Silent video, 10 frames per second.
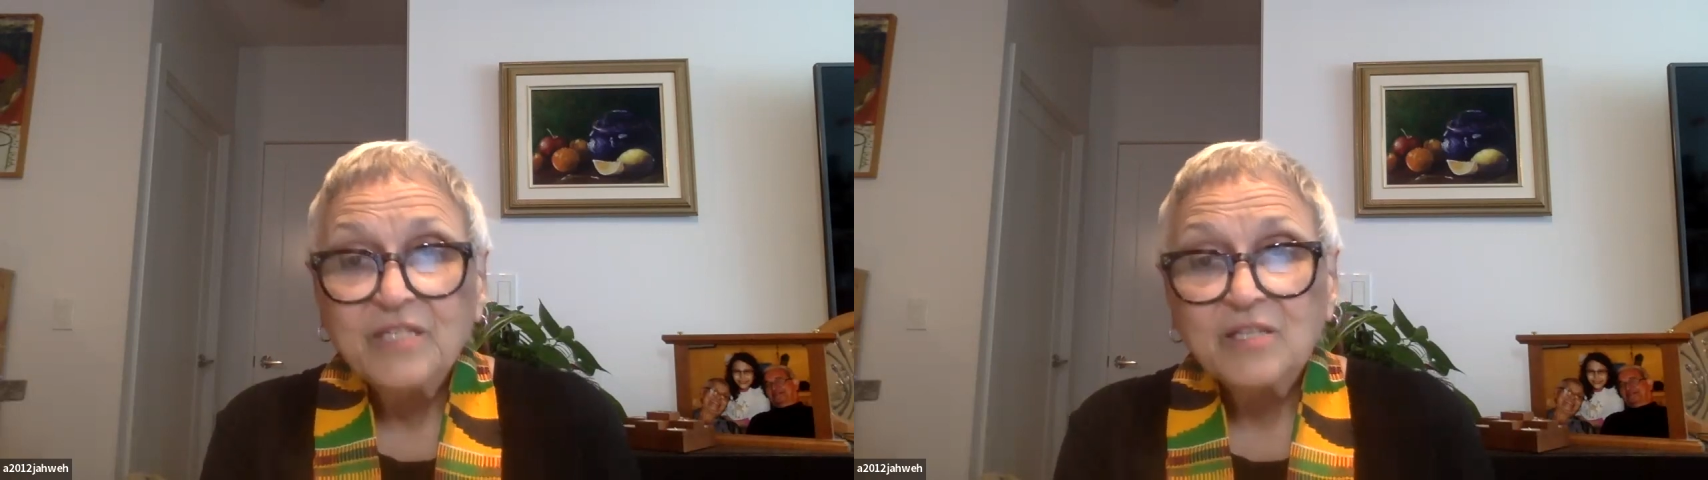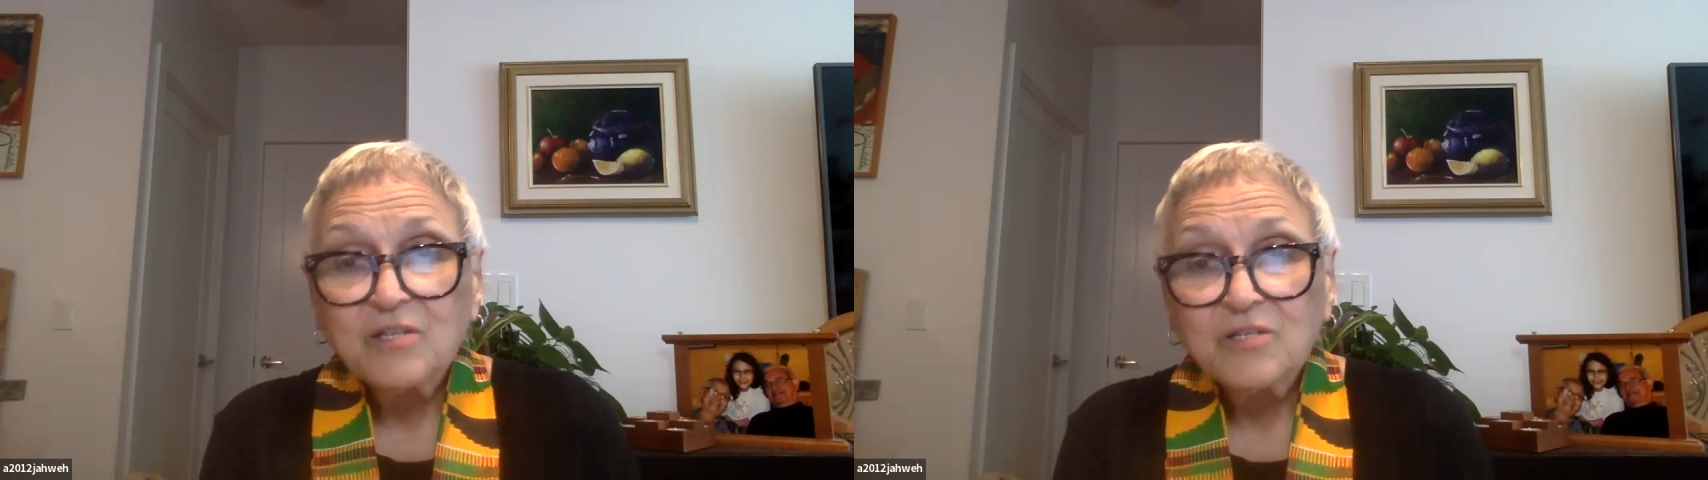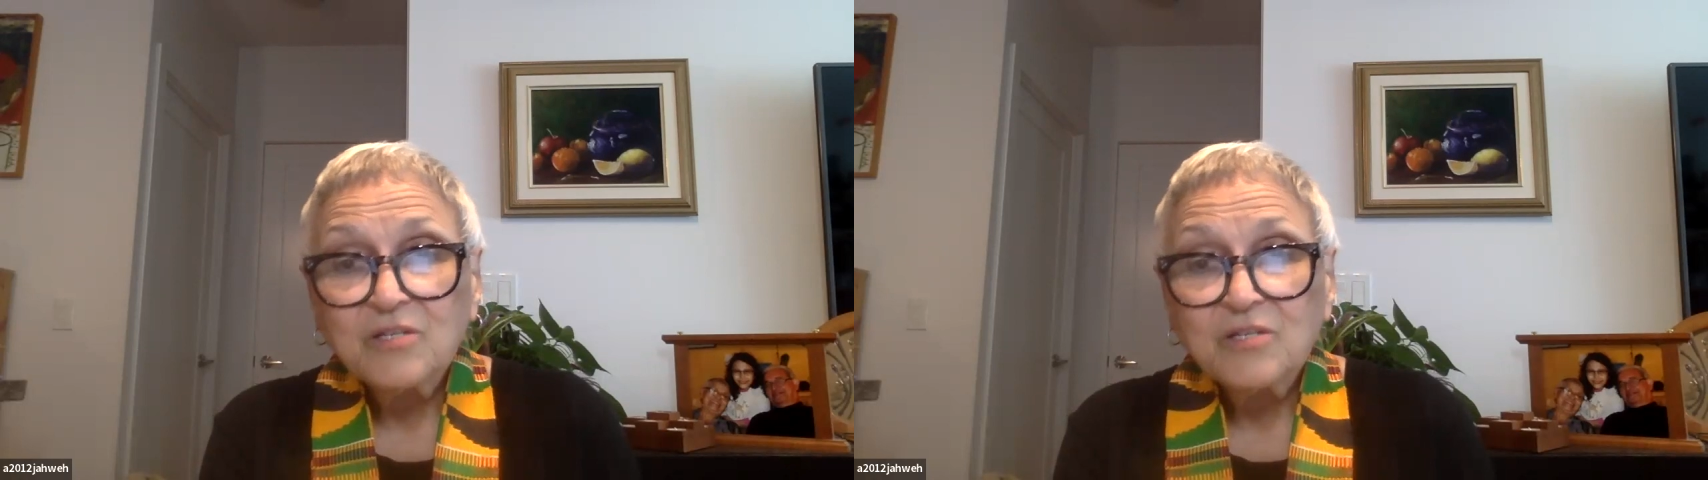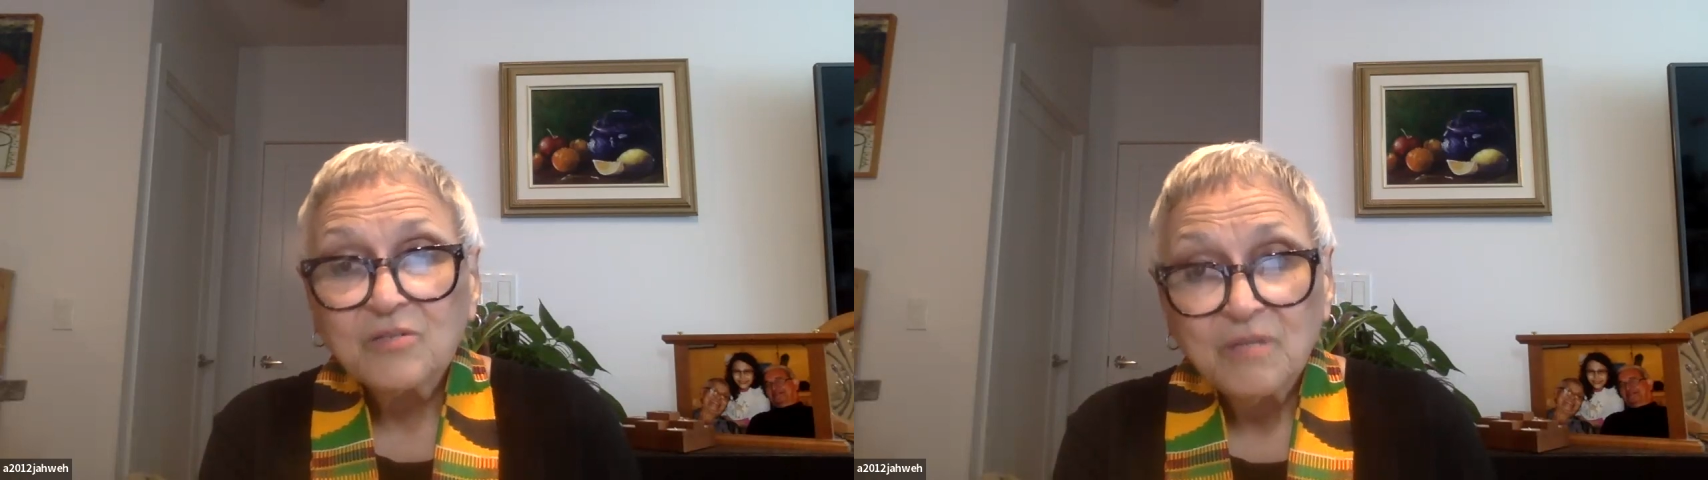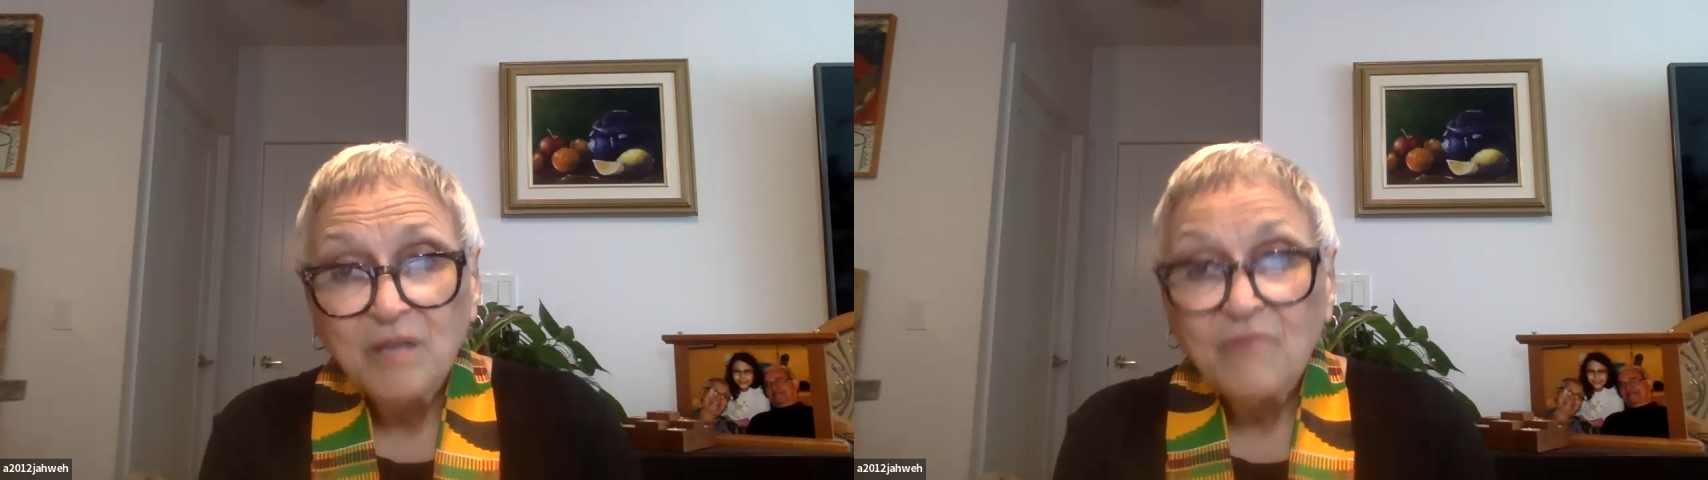it's
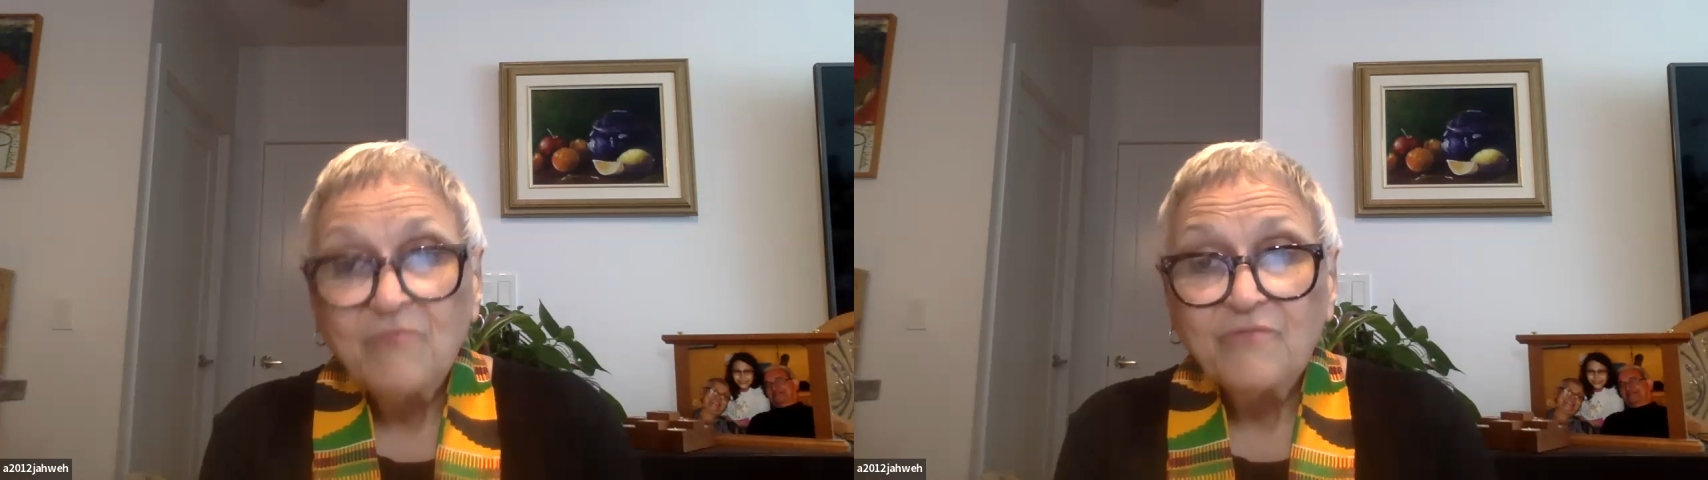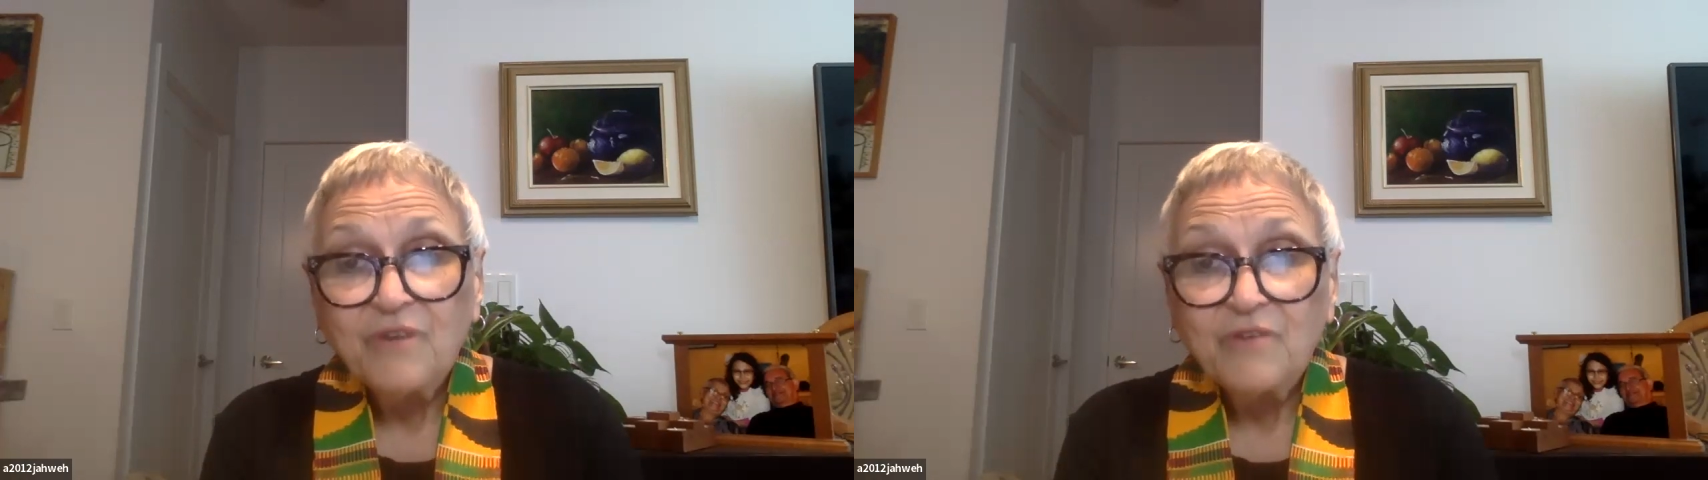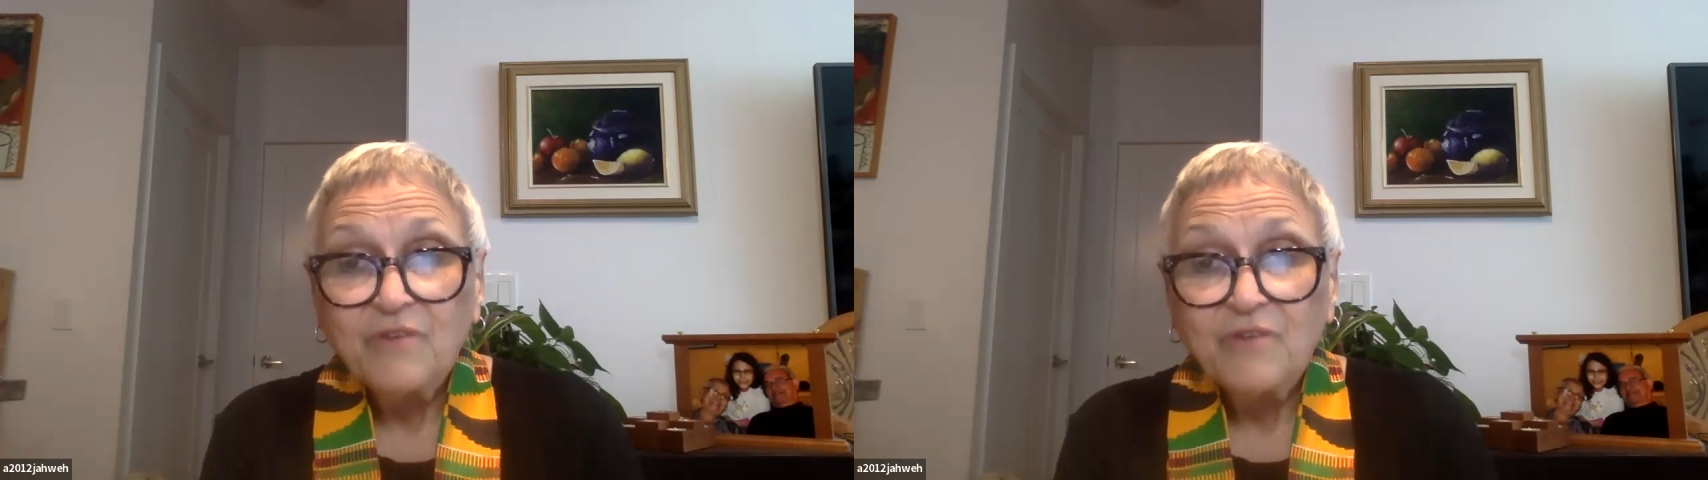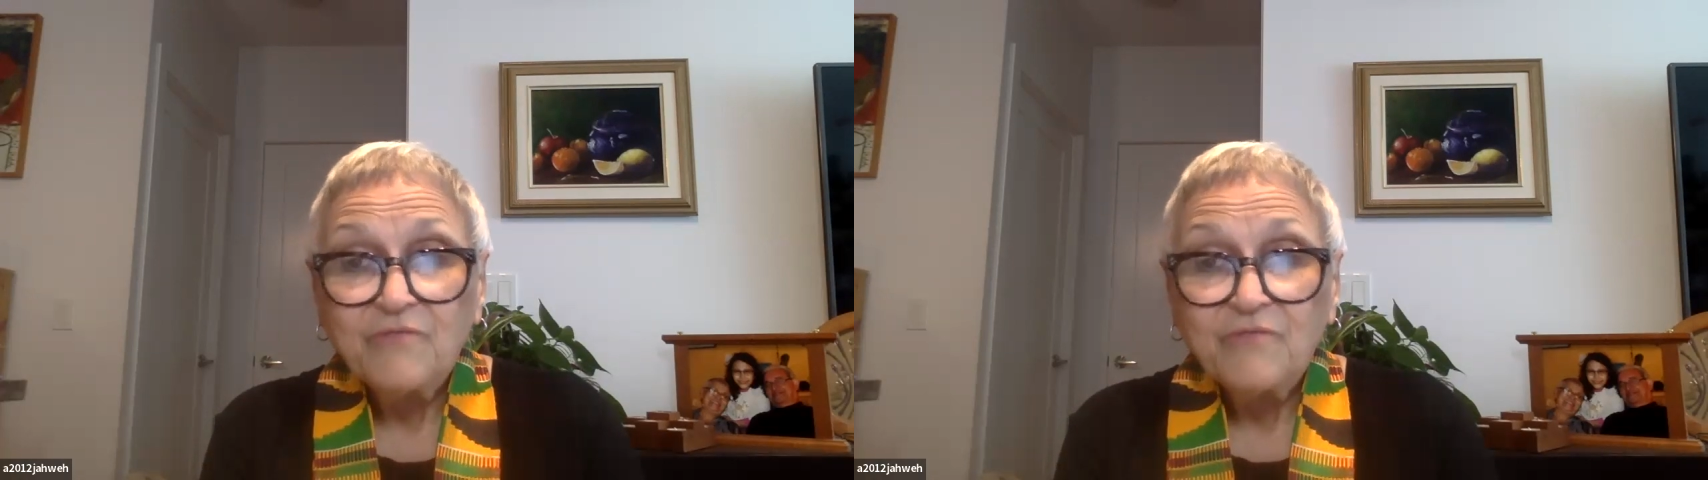also love of